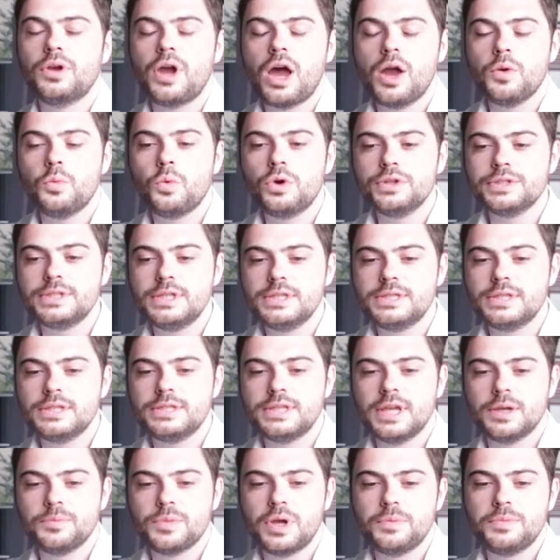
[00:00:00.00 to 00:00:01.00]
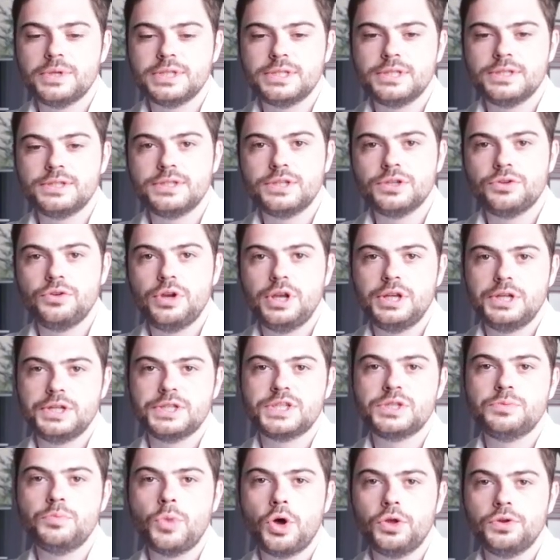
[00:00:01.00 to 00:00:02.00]
I wanted to take my business degree in a
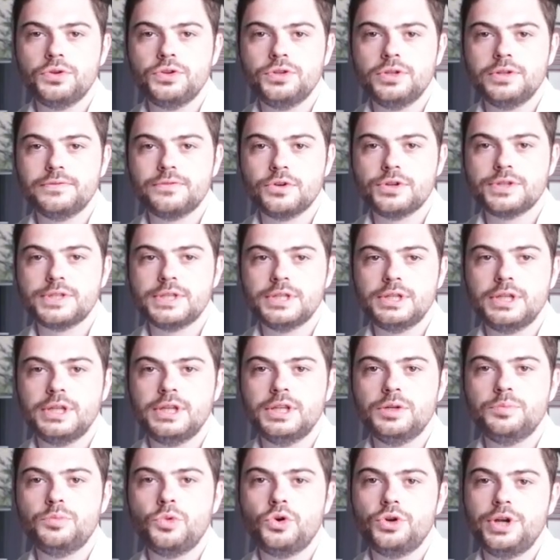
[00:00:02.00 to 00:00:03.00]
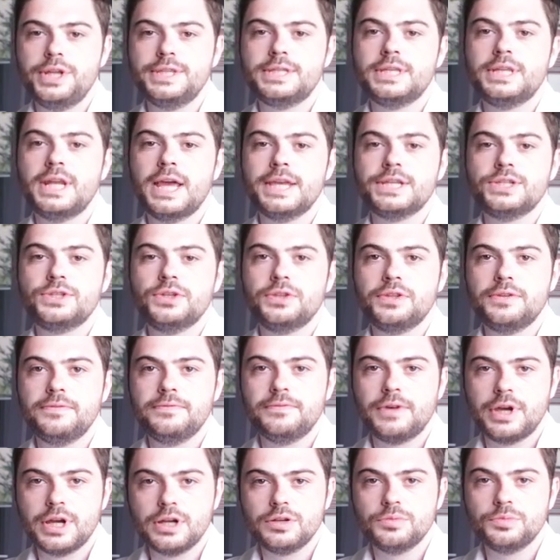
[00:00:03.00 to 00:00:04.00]
smaller university in a more international
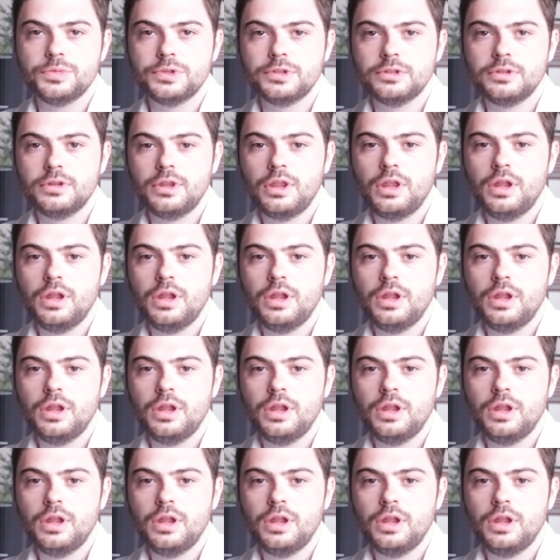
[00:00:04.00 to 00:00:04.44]
environment.